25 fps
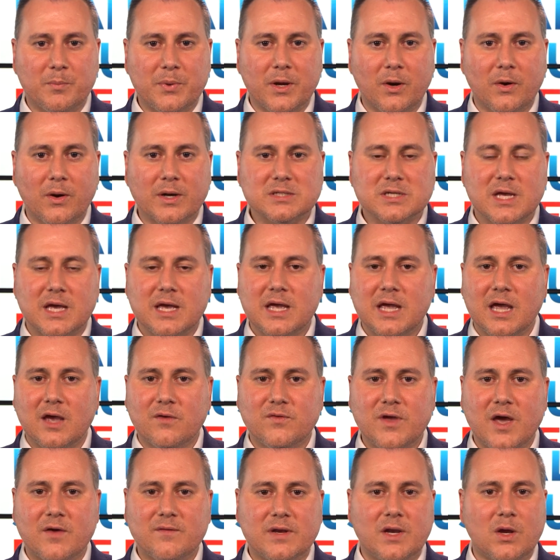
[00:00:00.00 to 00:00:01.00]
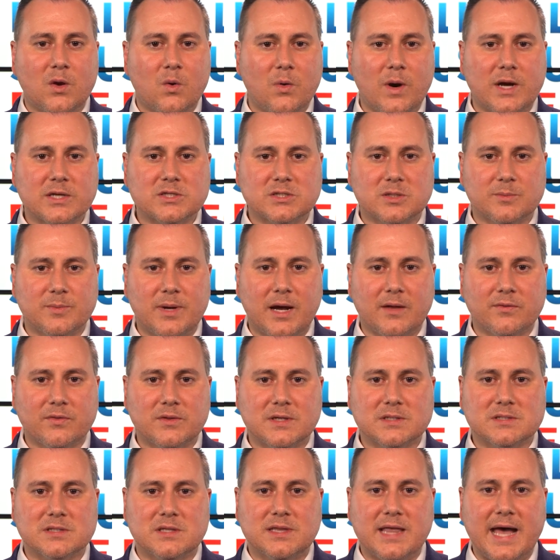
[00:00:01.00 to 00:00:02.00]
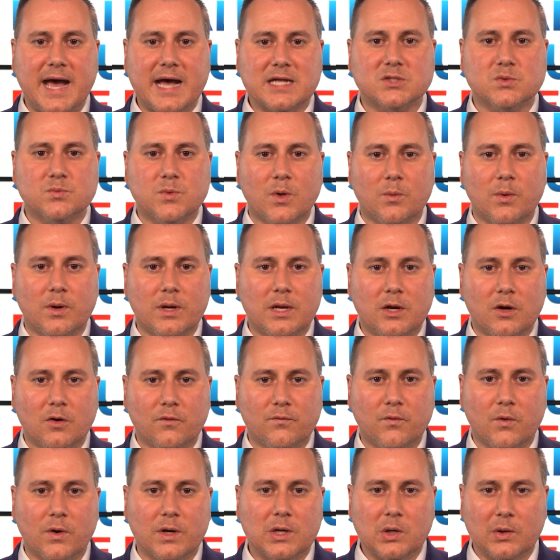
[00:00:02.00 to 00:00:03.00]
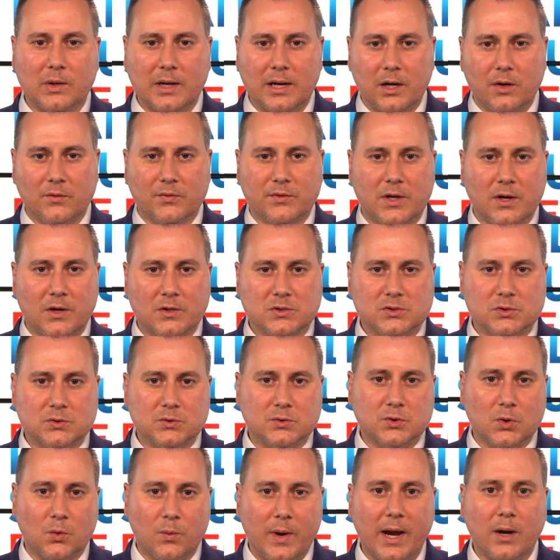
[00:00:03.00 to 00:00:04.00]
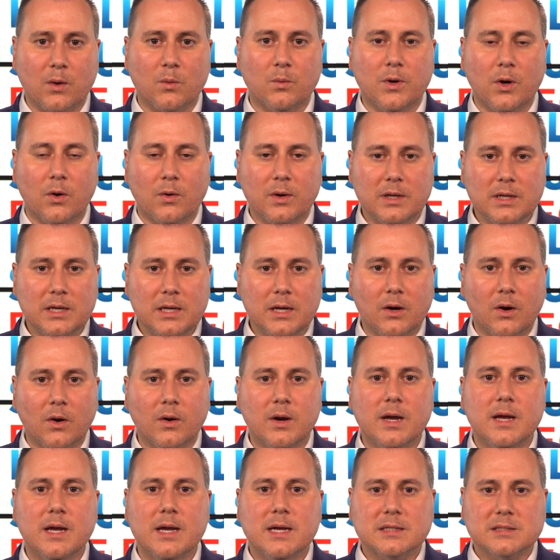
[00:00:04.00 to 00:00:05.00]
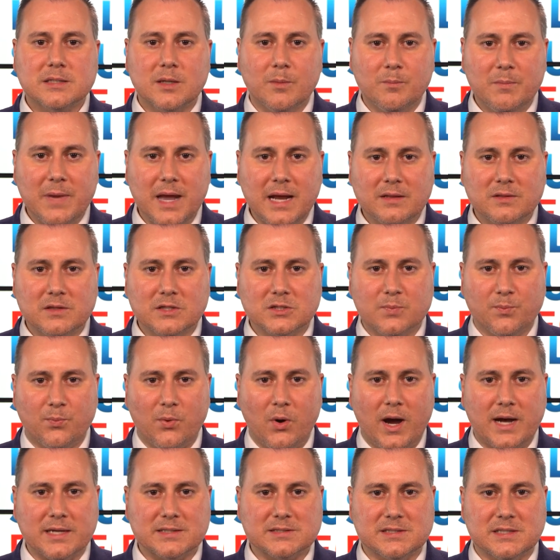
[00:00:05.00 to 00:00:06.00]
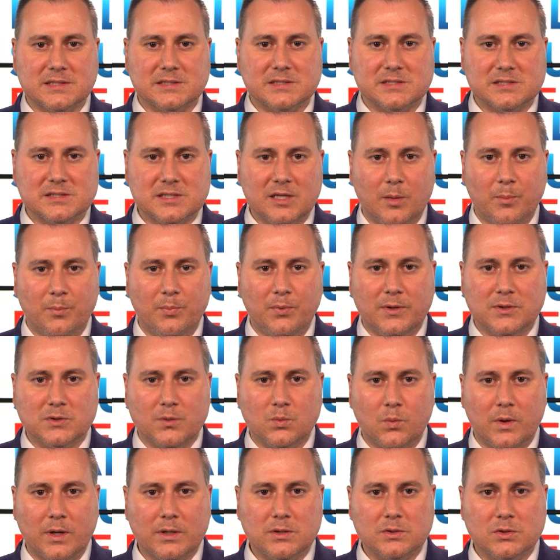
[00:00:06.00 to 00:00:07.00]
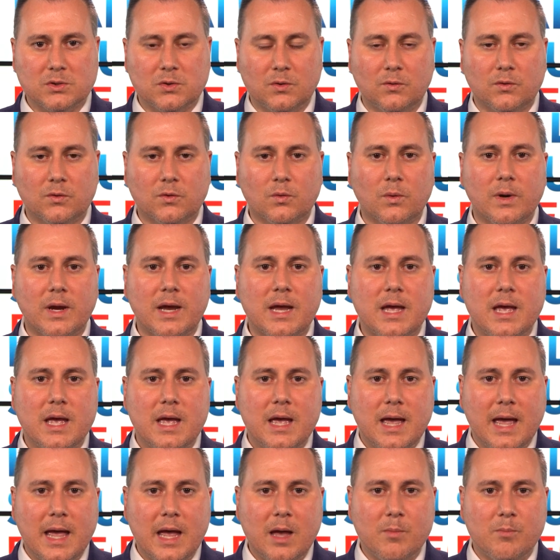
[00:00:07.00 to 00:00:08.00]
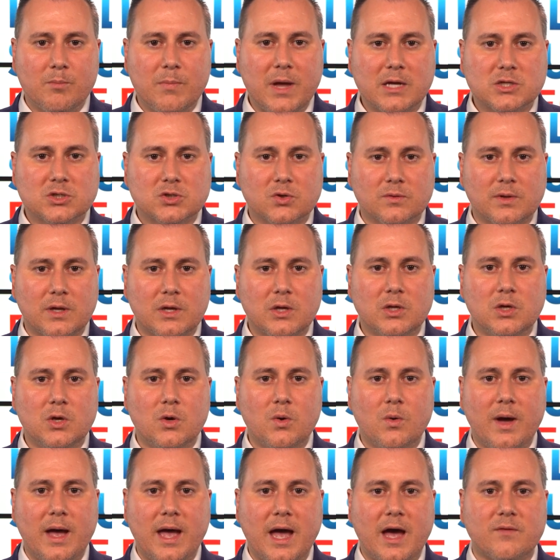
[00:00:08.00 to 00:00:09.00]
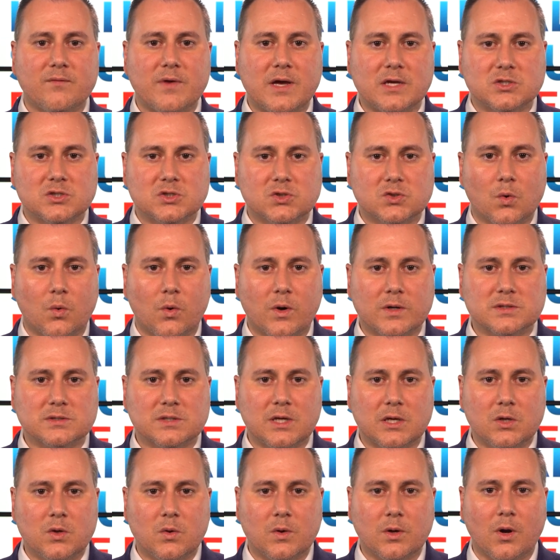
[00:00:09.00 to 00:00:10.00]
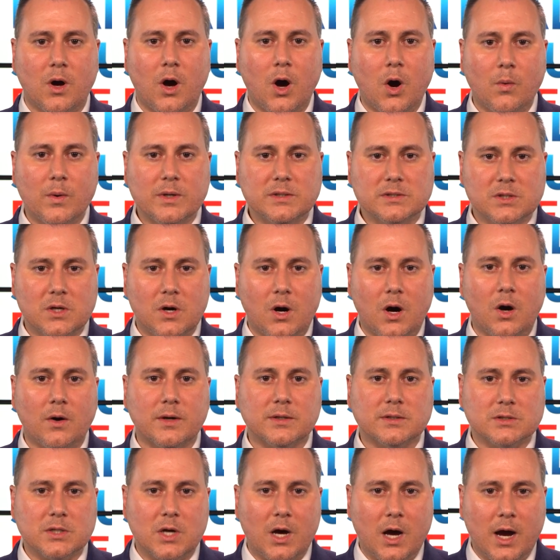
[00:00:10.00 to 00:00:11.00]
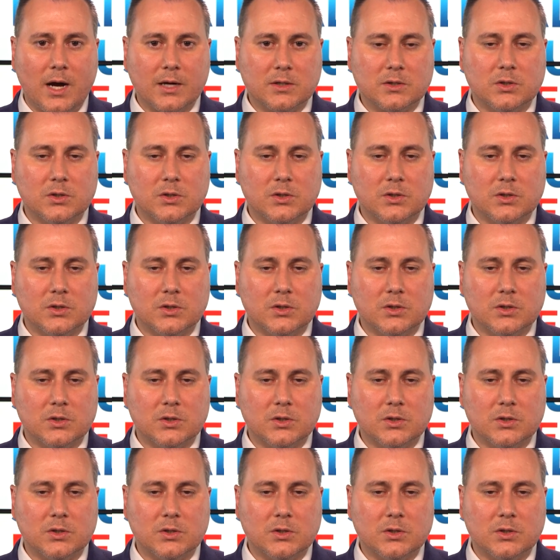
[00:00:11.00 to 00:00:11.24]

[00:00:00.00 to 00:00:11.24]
periods. If you have any questions about this, that's what we're here for here at Healthcare Student Direct. We are here to make this process simple as 1, 2, 3 and make sure that you have a source that you can always call and talk